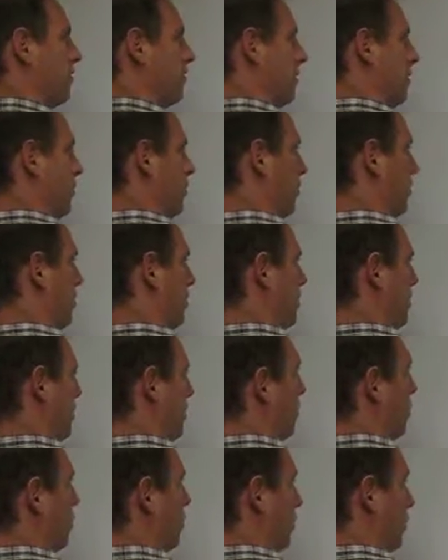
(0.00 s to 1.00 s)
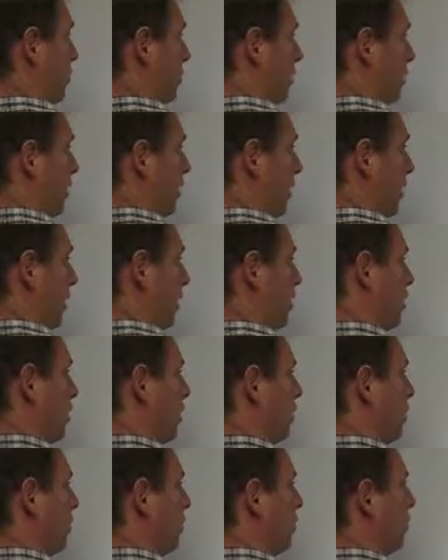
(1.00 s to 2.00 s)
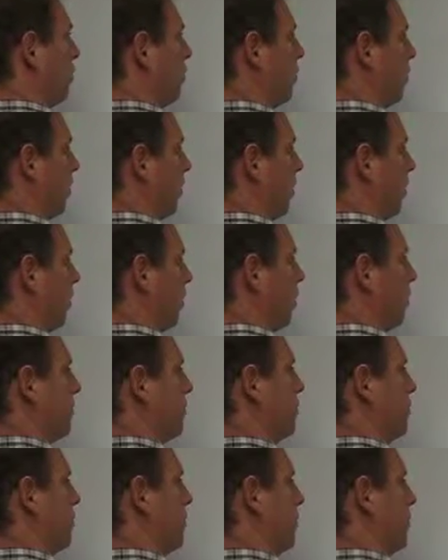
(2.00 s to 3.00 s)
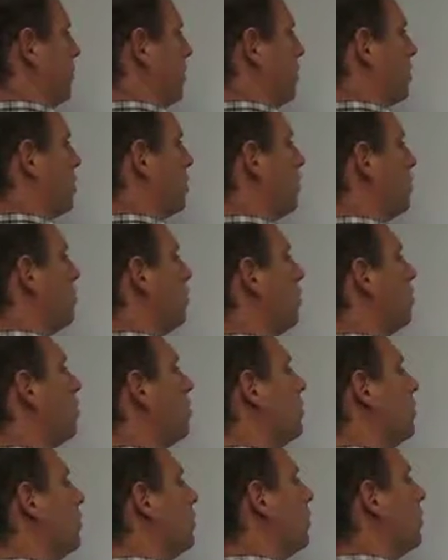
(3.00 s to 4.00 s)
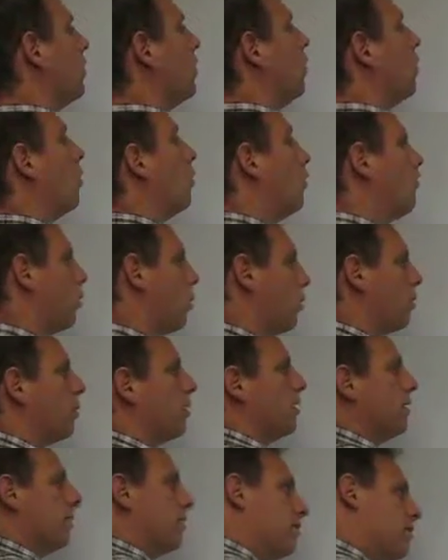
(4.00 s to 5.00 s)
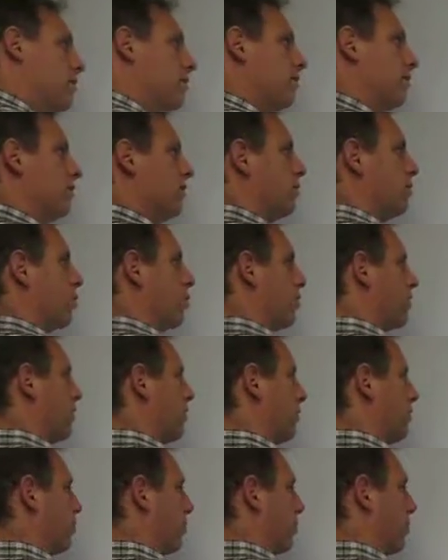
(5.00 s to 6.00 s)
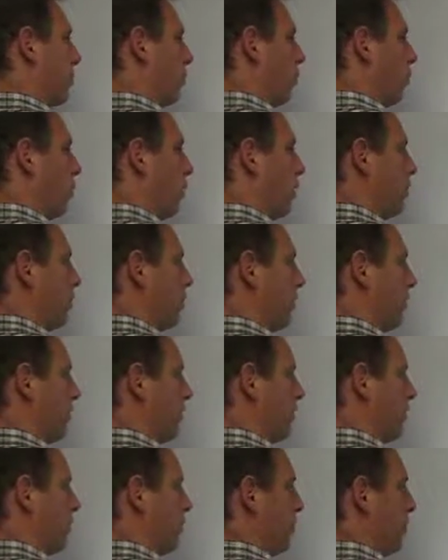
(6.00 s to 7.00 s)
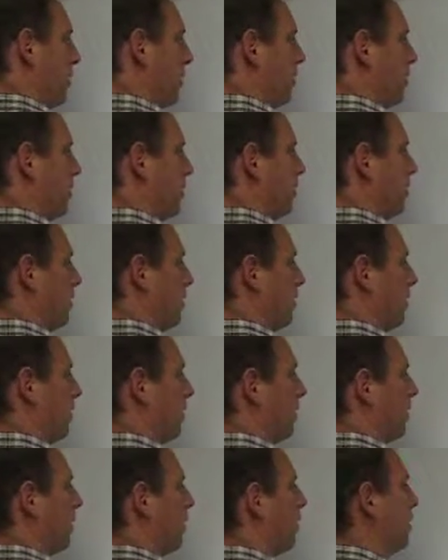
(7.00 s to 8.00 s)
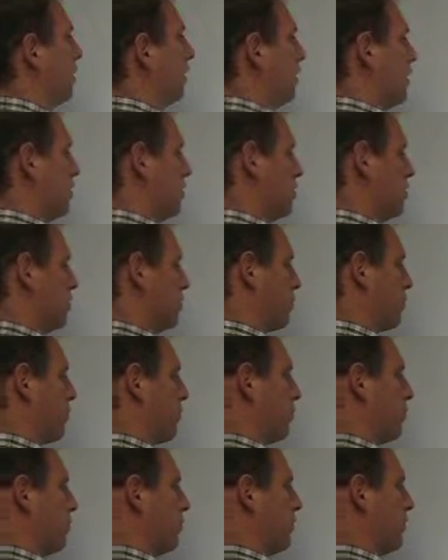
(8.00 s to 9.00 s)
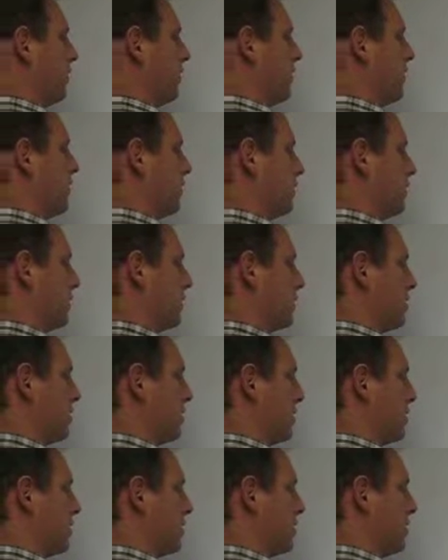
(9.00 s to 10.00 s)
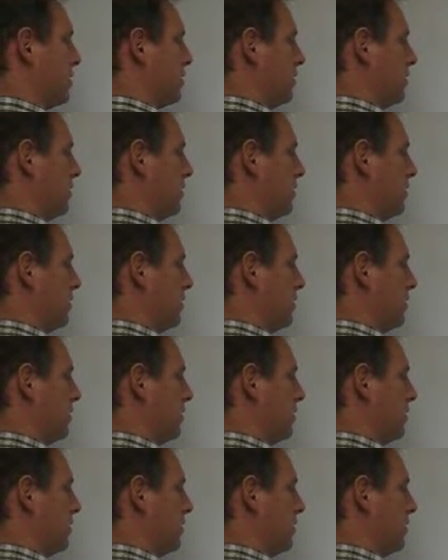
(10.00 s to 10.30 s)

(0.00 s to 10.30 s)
equal to, you could call it Q, or Q, or even more simply, 1 minus P. Okay, this is probability of success.